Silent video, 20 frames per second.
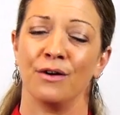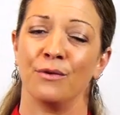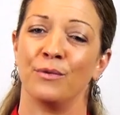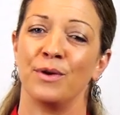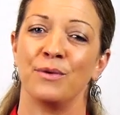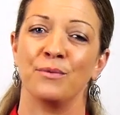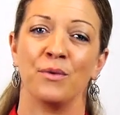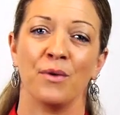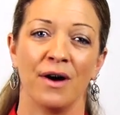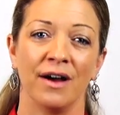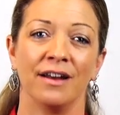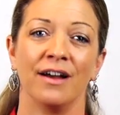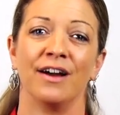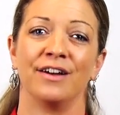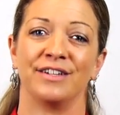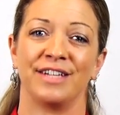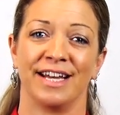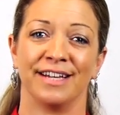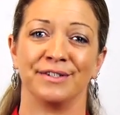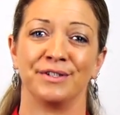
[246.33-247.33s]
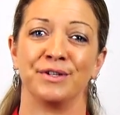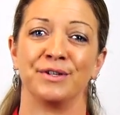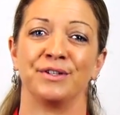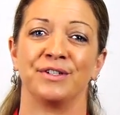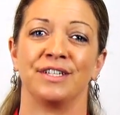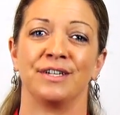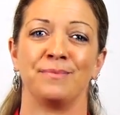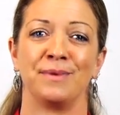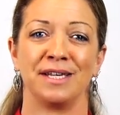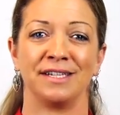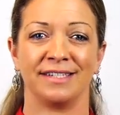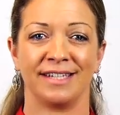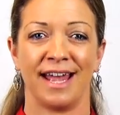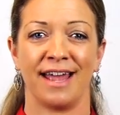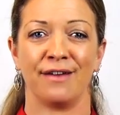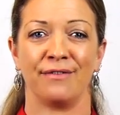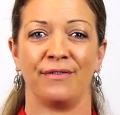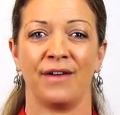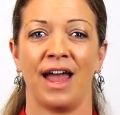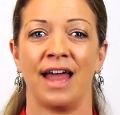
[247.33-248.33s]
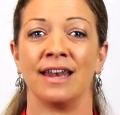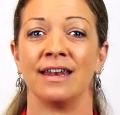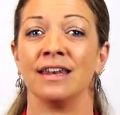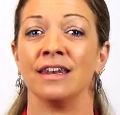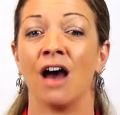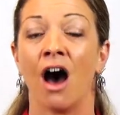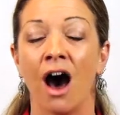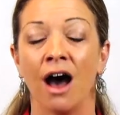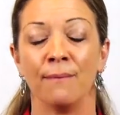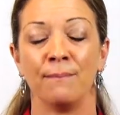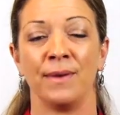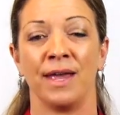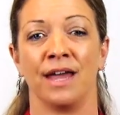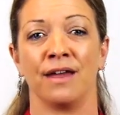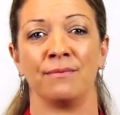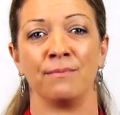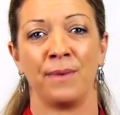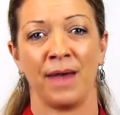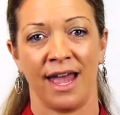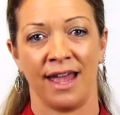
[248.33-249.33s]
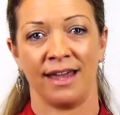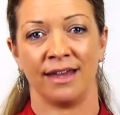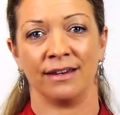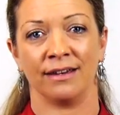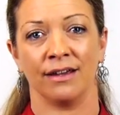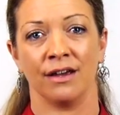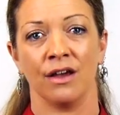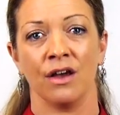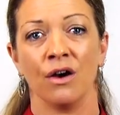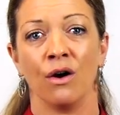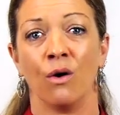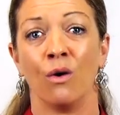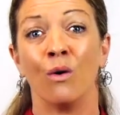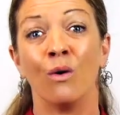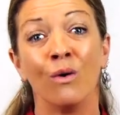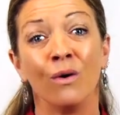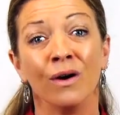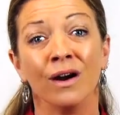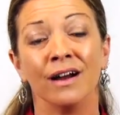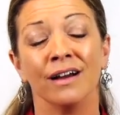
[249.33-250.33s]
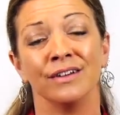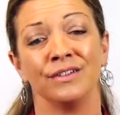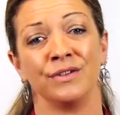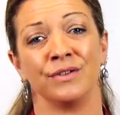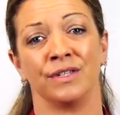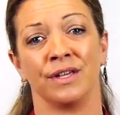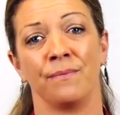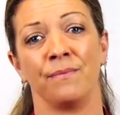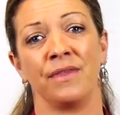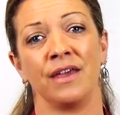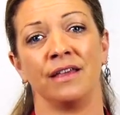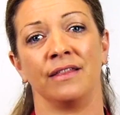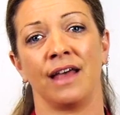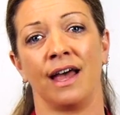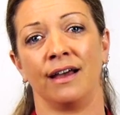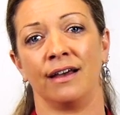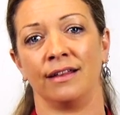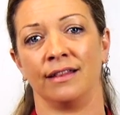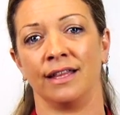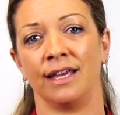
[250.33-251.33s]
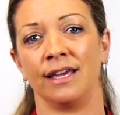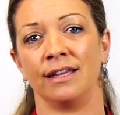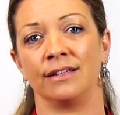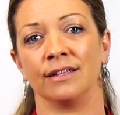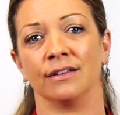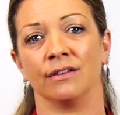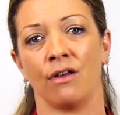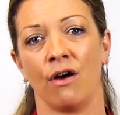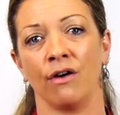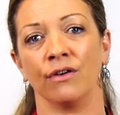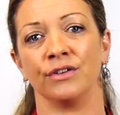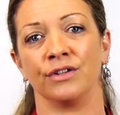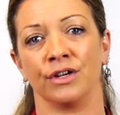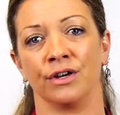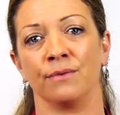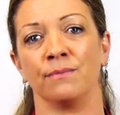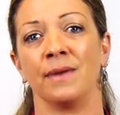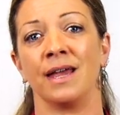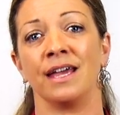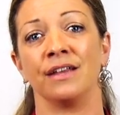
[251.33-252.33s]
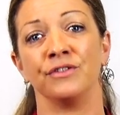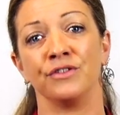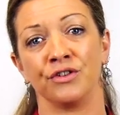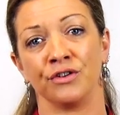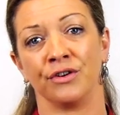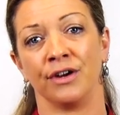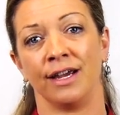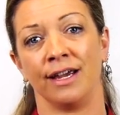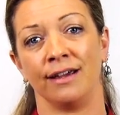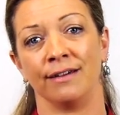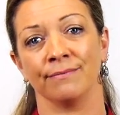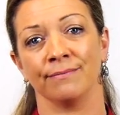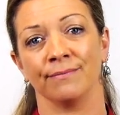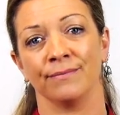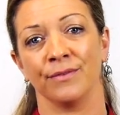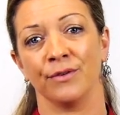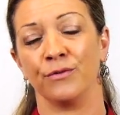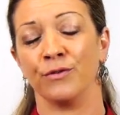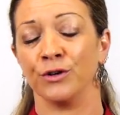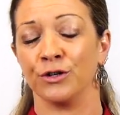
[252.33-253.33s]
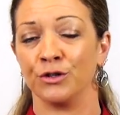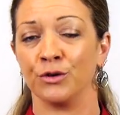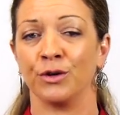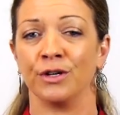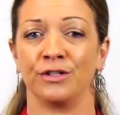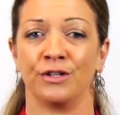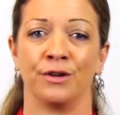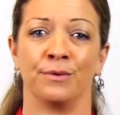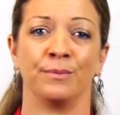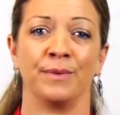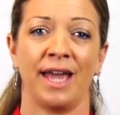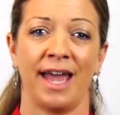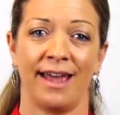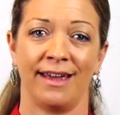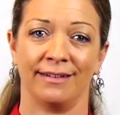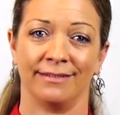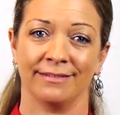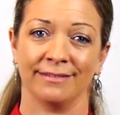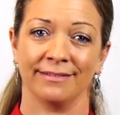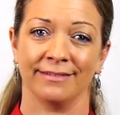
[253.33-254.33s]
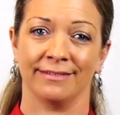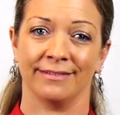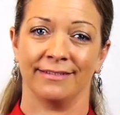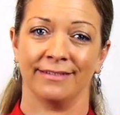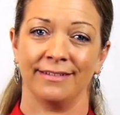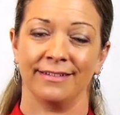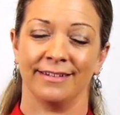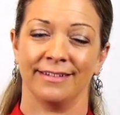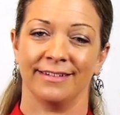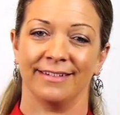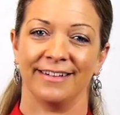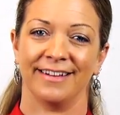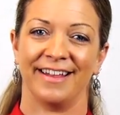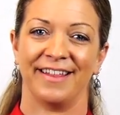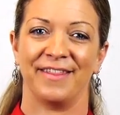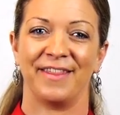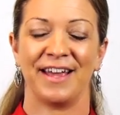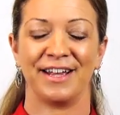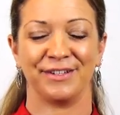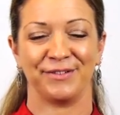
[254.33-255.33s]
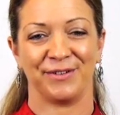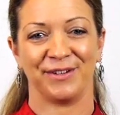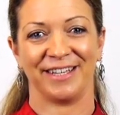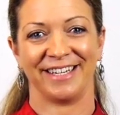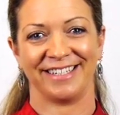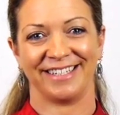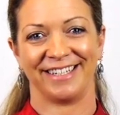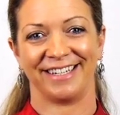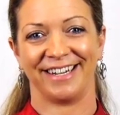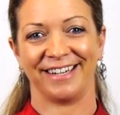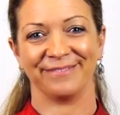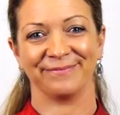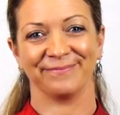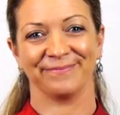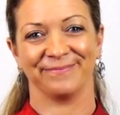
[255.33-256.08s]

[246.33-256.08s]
We want our dancers to be safe and not be in pain, or do something that could lead to long-term injury for short-term gain. Thanks for listening.